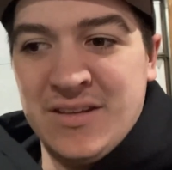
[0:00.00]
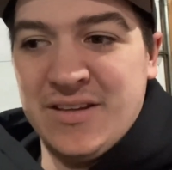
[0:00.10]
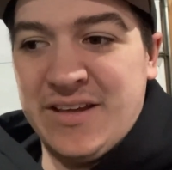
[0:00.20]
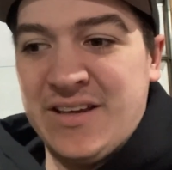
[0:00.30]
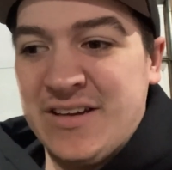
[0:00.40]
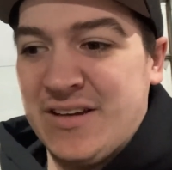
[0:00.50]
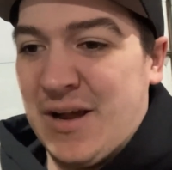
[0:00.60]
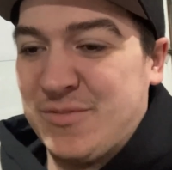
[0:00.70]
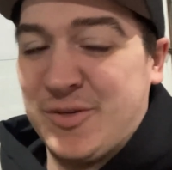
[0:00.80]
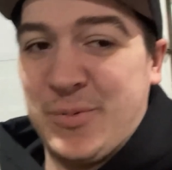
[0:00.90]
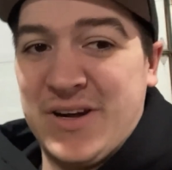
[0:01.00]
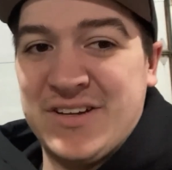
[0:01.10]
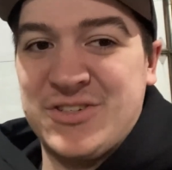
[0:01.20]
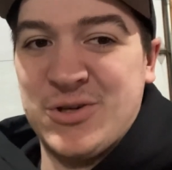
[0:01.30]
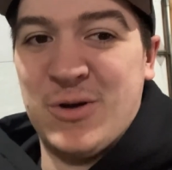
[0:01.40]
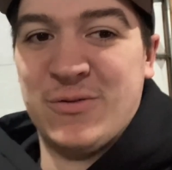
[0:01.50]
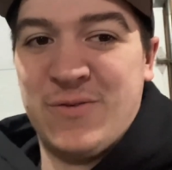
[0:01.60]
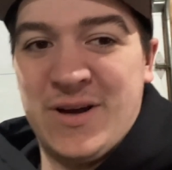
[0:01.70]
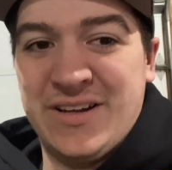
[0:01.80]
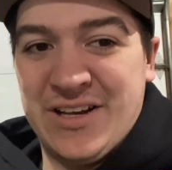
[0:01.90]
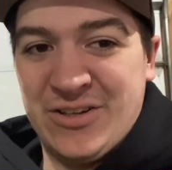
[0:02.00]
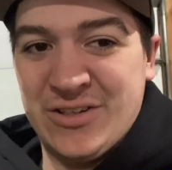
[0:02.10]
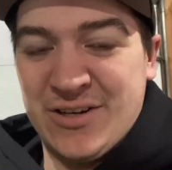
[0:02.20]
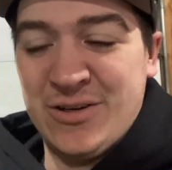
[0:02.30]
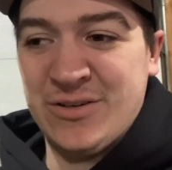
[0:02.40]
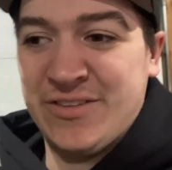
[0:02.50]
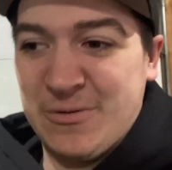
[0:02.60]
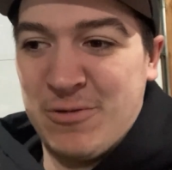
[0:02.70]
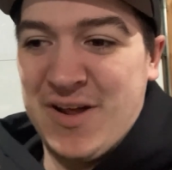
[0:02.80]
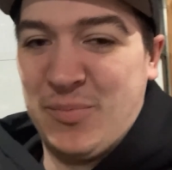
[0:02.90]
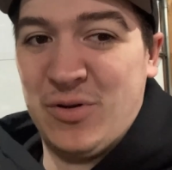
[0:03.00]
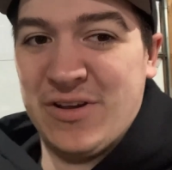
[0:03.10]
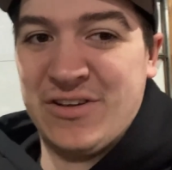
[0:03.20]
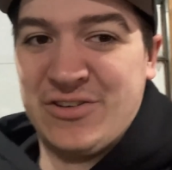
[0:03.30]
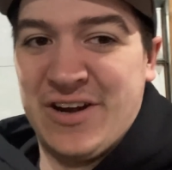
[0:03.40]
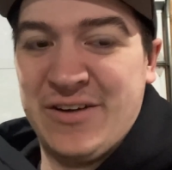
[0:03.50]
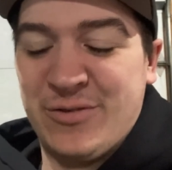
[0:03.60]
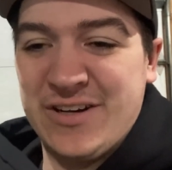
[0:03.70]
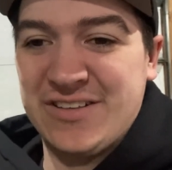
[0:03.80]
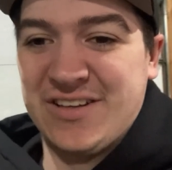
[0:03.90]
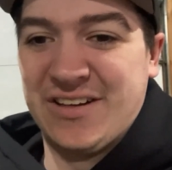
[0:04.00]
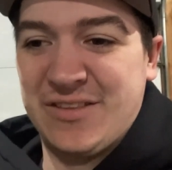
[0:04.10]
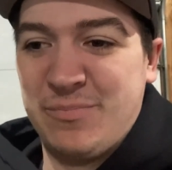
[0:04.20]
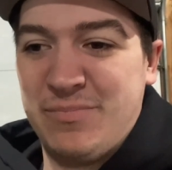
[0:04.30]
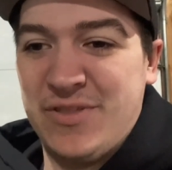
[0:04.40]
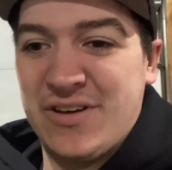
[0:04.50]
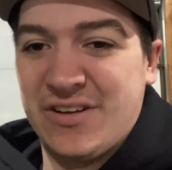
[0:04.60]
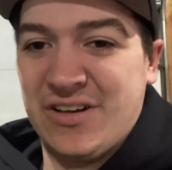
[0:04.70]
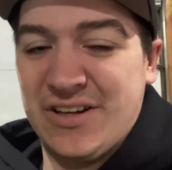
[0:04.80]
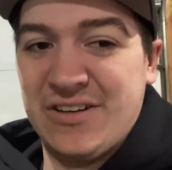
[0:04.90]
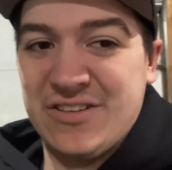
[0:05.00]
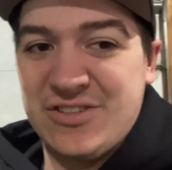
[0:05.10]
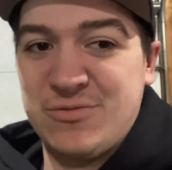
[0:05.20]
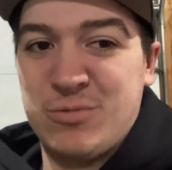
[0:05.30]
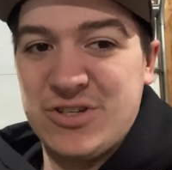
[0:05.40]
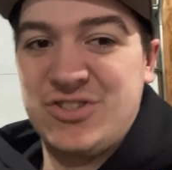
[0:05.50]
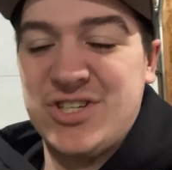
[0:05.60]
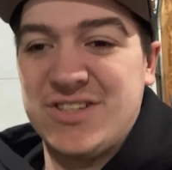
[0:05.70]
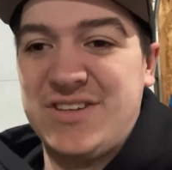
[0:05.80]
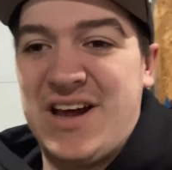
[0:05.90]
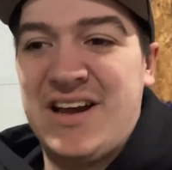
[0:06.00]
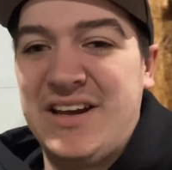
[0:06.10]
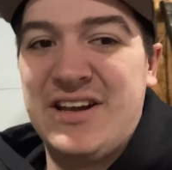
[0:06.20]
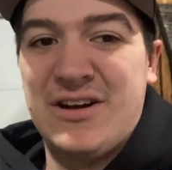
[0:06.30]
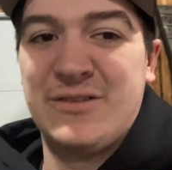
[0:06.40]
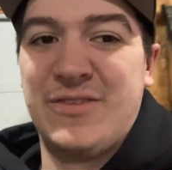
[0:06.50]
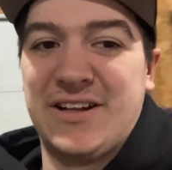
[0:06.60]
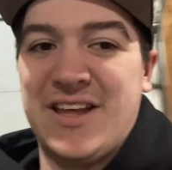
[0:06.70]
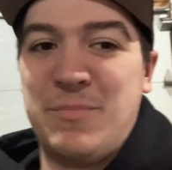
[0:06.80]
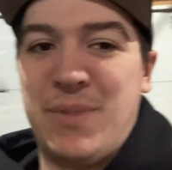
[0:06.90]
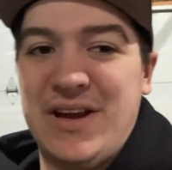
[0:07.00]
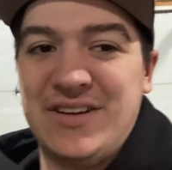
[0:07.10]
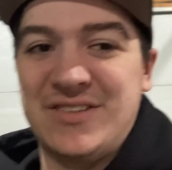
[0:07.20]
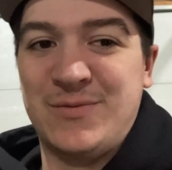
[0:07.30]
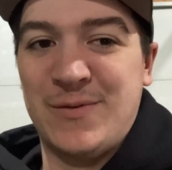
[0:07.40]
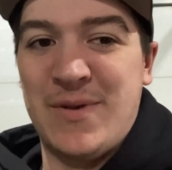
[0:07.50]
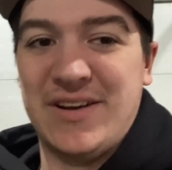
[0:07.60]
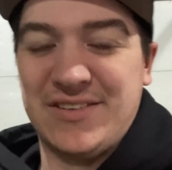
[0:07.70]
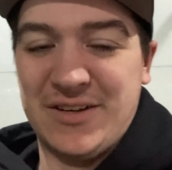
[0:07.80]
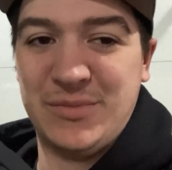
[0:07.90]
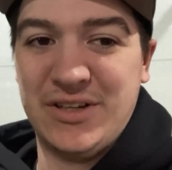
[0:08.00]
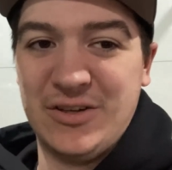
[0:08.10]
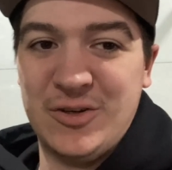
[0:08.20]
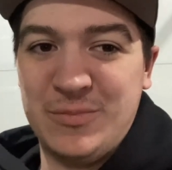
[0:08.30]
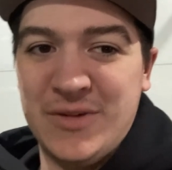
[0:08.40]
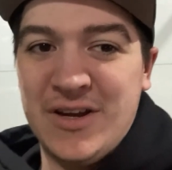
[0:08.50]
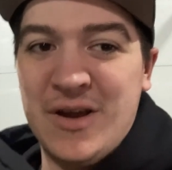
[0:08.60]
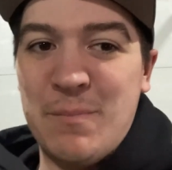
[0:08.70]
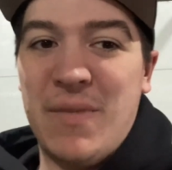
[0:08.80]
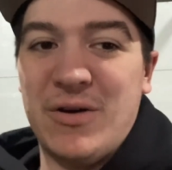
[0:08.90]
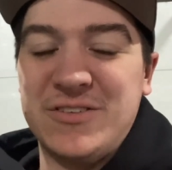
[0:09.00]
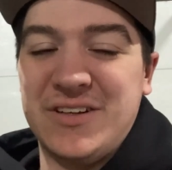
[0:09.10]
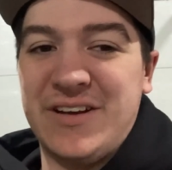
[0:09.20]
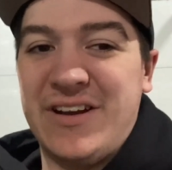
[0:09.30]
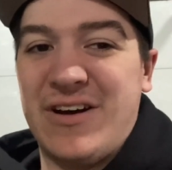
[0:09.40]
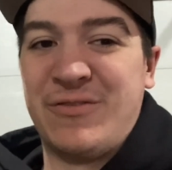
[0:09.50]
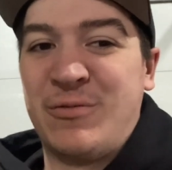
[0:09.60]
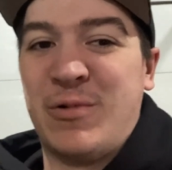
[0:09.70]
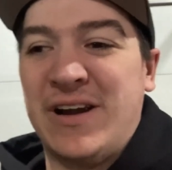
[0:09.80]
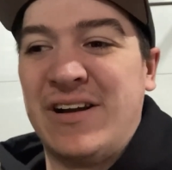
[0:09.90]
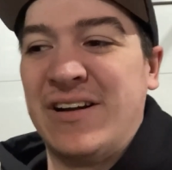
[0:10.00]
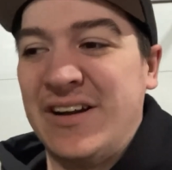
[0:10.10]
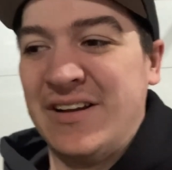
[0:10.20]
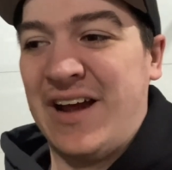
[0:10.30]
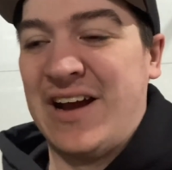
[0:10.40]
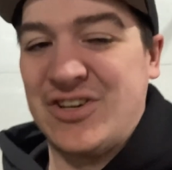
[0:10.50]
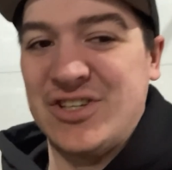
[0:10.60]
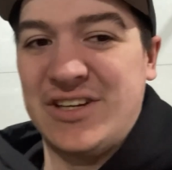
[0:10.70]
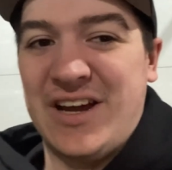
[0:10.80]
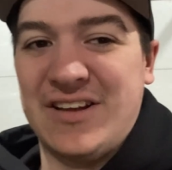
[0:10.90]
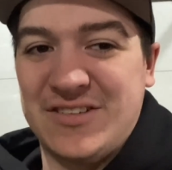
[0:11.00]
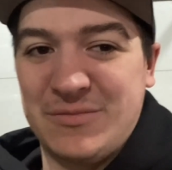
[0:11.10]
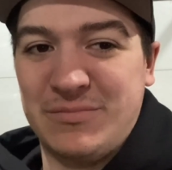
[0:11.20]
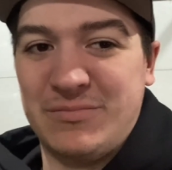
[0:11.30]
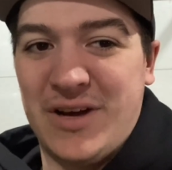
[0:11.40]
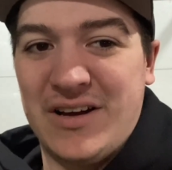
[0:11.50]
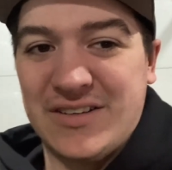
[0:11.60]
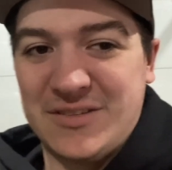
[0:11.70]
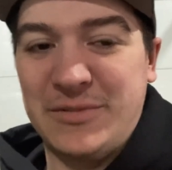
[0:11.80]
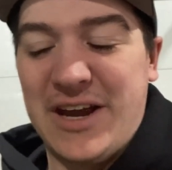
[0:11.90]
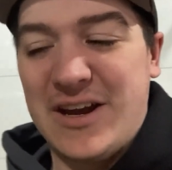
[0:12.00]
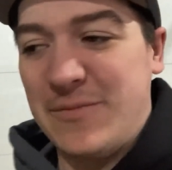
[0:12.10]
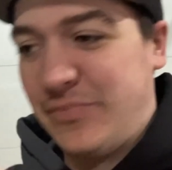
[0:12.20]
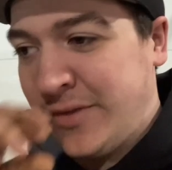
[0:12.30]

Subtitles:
I'm surprised, drove fine down the road, and then when I pulled in the driveway, it's like the clearance was just not enough. Like that paste for my assembly lube melted enough where it actually had some gap.